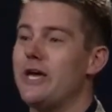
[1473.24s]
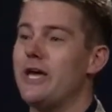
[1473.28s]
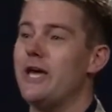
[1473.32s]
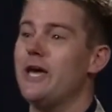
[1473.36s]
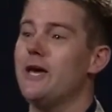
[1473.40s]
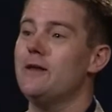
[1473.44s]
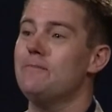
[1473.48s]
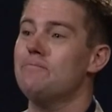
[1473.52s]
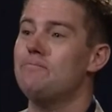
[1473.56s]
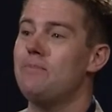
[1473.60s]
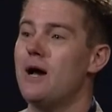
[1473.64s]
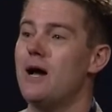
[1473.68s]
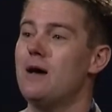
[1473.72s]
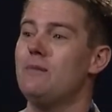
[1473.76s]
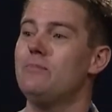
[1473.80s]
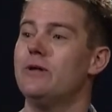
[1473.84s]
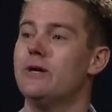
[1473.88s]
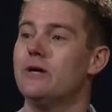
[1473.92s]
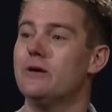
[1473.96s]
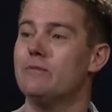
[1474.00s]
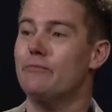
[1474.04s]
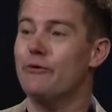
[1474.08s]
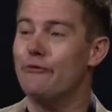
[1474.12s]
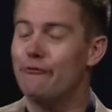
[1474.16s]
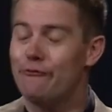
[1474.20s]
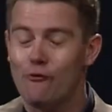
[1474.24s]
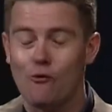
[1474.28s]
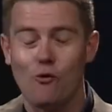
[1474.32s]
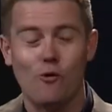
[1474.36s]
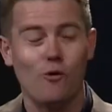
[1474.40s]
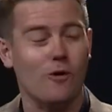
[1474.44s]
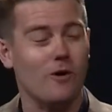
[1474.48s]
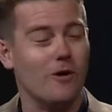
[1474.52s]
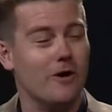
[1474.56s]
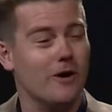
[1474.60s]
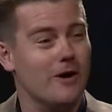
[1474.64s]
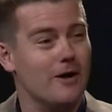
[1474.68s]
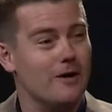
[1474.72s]
in public
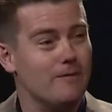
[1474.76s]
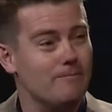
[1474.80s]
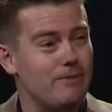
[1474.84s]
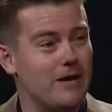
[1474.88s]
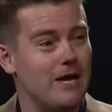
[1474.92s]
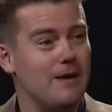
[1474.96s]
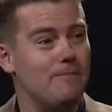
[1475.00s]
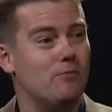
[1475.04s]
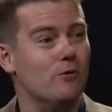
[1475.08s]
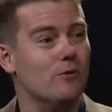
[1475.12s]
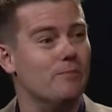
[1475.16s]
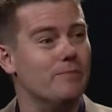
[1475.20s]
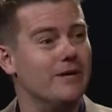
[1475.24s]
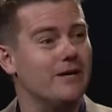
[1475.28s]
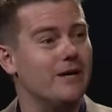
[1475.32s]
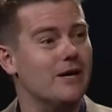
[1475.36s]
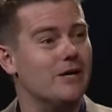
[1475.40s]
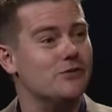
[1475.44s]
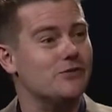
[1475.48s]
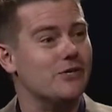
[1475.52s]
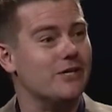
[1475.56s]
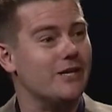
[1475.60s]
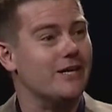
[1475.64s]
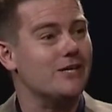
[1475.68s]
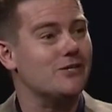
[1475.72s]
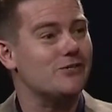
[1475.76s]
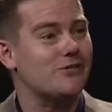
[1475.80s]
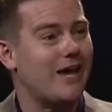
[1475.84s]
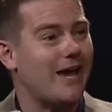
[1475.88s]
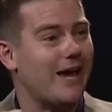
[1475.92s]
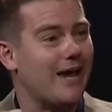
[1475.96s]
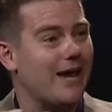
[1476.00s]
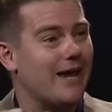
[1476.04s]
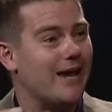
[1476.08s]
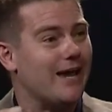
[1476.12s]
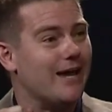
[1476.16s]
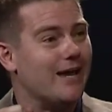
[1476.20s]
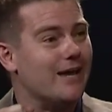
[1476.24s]
before people because it is
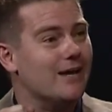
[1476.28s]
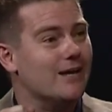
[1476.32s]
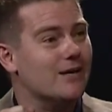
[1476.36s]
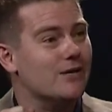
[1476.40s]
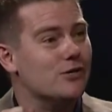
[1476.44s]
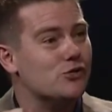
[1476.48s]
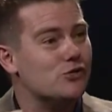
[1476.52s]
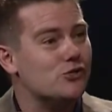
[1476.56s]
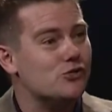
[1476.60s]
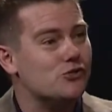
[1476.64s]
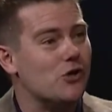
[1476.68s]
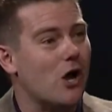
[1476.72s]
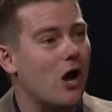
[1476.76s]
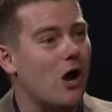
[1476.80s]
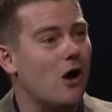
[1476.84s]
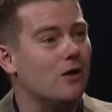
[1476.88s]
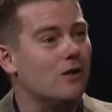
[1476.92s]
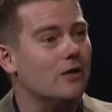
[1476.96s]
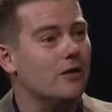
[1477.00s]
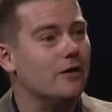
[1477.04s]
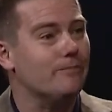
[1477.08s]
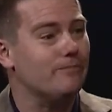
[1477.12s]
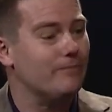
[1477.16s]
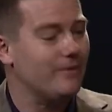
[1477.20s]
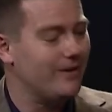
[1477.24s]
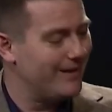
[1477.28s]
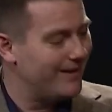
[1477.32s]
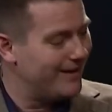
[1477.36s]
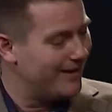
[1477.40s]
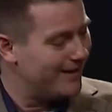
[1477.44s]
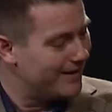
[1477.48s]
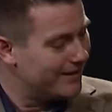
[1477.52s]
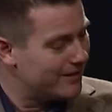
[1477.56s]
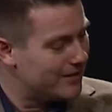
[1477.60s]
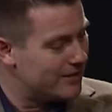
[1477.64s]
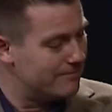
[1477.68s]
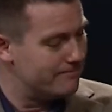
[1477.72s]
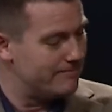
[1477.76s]
a solemn
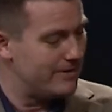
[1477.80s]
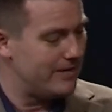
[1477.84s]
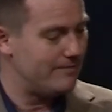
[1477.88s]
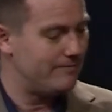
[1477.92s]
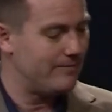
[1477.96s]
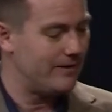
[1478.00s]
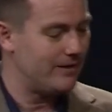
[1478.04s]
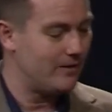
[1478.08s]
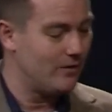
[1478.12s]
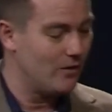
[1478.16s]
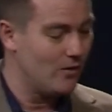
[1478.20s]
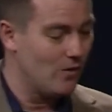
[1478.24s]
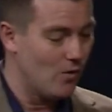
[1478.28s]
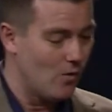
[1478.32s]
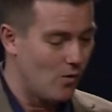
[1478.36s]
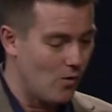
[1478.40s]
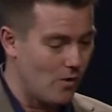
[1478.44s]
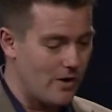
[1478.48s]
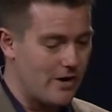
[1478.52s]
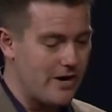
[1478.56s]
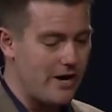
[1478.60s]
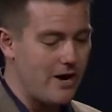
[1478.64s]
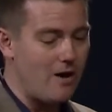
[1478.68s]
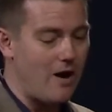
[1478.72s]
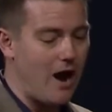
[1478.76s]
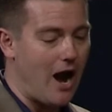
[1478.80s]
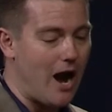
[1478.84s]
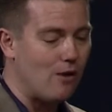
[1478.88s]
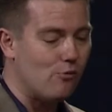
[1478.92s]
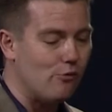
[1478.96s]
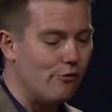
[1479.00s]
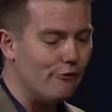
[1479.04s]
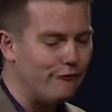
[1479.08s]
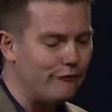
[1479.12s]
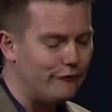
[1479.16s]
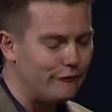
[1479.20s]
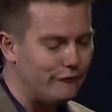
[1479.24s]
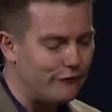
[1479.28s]
commitment. Or here, I
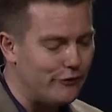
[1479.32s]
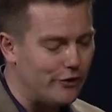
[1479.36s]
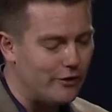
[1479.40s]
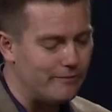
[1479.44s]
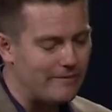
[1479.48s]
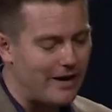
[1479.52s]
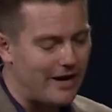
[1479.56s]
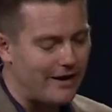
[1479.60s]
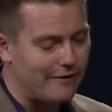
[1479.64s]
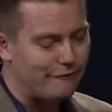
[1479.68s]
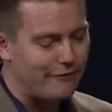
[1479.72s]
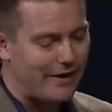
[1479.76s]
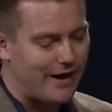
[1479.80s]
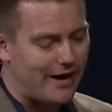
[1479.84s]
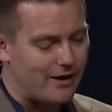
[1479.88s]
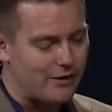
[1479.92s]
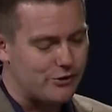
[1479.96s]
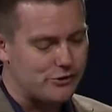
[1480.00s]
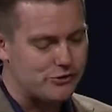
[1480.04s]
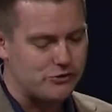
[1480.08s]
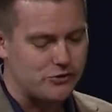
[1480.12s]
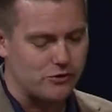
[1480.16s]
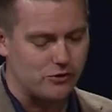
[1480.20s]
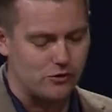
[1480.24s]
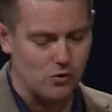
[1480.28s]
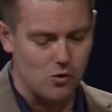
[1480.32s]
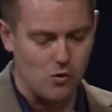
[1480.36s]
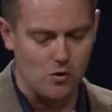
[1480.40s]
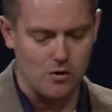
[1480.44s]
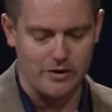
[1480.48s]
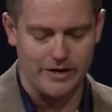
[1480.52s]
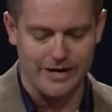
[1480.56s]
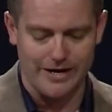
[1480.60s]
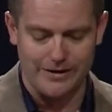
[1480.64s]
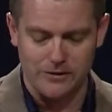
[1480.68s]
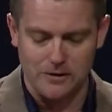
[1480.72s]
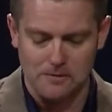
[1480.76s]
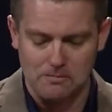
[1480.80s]
will fulfill my vows to the
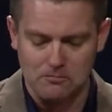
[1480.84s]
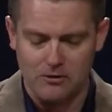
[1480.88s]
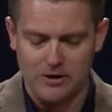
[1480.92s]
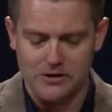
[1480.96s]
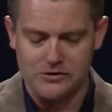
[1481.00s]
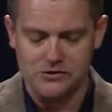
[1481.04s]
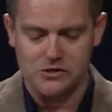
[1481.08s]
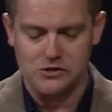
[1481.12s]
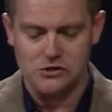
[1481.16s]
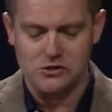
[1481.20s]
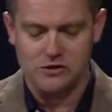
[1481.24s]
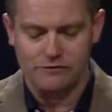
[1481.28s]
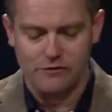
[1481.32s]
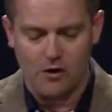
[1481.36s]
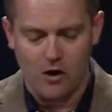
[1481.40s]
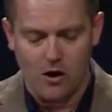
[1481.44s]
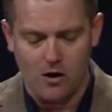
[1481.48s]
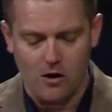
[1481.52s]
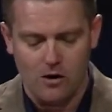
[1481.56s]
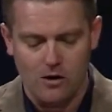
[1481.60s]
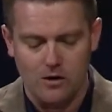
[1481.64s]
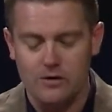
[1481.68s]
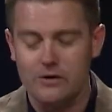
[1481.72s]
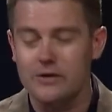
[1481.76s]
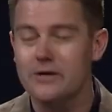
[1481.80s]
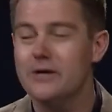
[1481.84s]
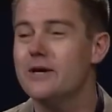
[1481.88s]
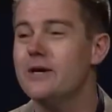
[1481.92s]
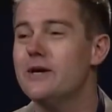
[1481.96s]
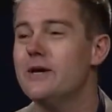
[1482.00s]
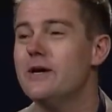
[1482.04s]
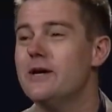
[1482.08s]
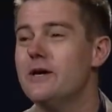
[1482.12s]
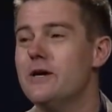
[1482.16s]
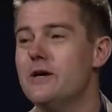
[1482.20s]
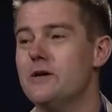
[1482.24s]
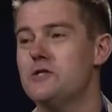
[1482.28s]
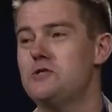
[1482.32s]
Lord in the presence of
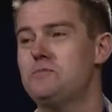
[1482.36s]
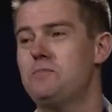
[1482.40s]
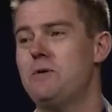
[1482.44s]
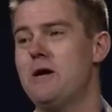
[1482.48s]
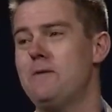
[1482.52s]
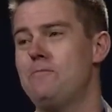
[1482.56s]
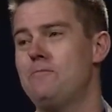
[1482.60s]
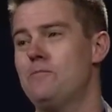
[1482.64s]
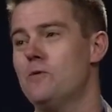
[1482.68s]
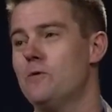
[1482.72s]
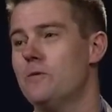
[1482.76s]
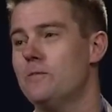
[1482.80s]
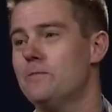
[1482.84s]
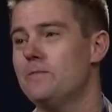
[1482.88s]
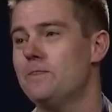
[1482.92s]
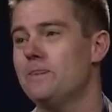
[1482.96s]
all his people.